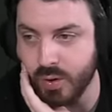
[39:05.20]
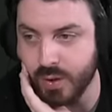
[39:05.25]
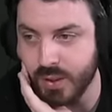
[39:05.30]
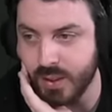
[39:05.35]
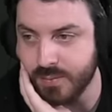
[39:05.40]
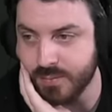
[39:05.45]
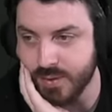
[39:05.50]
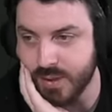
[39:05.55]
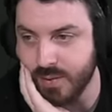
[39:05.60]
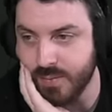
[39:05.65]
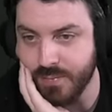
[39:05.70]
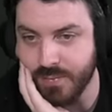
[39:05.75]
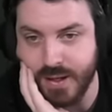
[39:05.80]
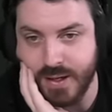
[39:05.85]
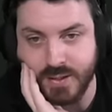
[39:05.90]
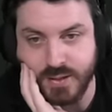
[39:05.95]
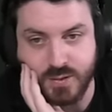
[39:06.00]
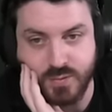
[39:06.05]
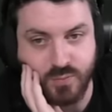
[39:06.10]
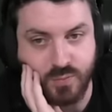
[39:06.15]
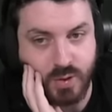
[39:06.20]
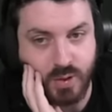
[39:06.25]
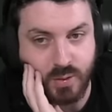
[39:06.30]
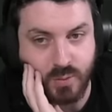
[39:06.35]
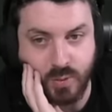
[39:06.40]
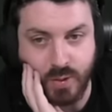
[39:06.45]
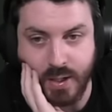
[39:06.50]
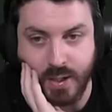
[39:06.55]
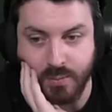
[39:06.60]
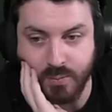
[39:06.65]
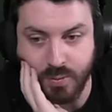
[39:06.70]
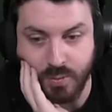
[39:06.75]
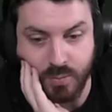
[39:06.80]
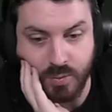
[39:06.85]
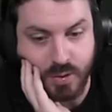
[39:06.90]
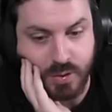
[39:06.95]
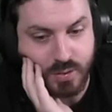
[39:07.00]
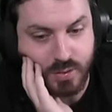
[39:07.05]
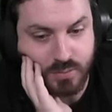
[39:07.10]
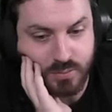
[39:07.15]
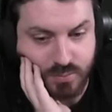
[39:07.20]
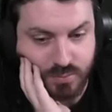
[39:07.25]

comes up. That's really where we want to